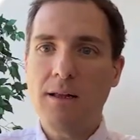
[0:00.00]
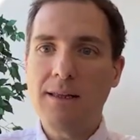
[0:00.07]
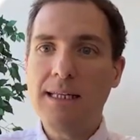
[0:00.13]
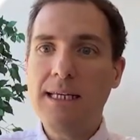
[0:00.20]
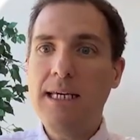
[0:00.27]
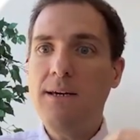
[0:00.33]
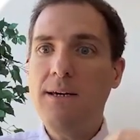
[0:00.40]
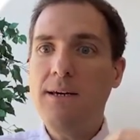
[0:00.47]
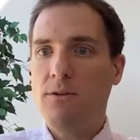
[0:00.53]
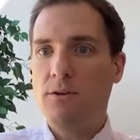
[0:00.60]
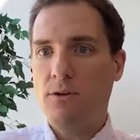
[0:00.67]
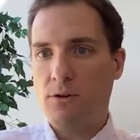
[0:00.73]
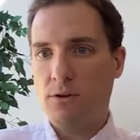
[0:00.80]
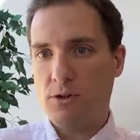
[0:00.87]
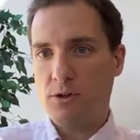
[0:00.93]

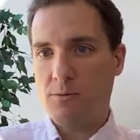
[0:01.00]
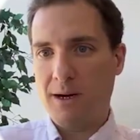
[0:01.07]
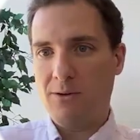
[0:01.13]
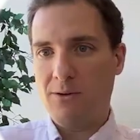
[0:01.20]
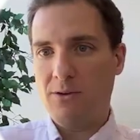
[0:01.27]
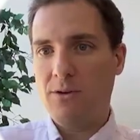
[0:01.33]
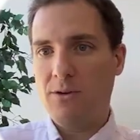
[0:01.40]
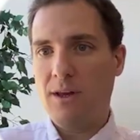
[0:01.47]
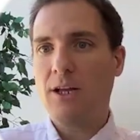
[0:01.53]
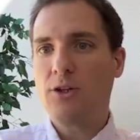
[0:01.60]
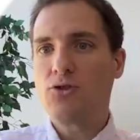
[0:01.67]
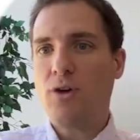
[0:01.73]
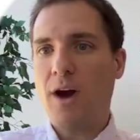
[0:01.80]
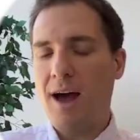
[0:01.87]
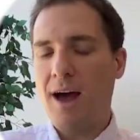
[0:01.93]
leave nuclear speckles
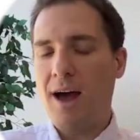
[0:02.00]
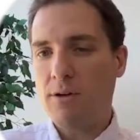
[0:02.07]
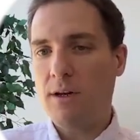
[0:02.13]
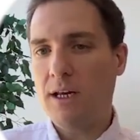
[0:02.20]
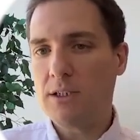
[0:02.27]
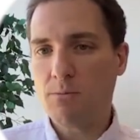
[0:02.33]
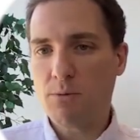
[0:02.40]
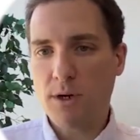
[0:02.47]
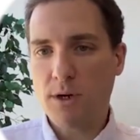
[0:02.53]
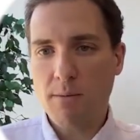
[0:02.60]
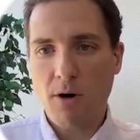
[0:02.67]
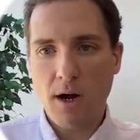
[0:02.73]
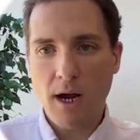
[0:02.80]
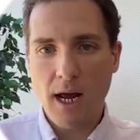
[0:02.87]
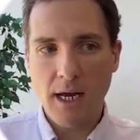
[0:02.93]
and travel to nascent
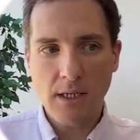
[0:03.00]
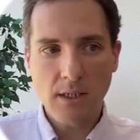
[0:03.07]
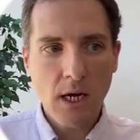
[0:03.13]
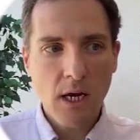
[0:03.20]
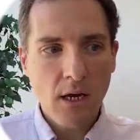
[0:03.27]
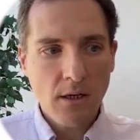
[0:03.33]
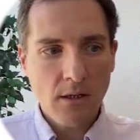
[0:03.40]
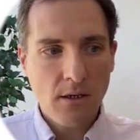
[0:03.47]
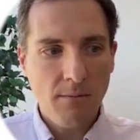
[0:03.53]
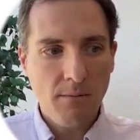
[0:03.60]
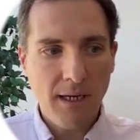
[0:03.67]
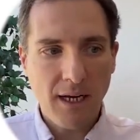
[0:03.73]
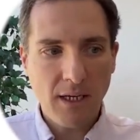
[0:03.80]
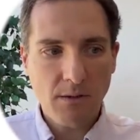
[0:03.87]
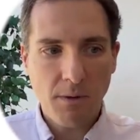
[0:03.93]
pre-mRNAs to
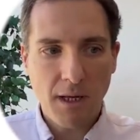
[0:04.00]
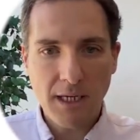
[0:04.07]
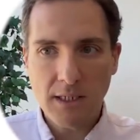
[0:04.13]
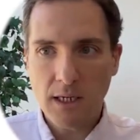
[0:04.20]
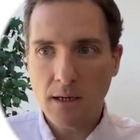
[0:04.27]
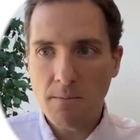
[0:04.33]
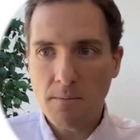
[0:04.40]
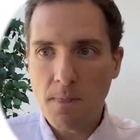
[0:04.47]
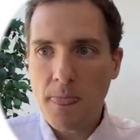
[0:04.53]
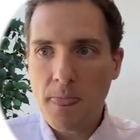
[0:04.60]
mediate splicing.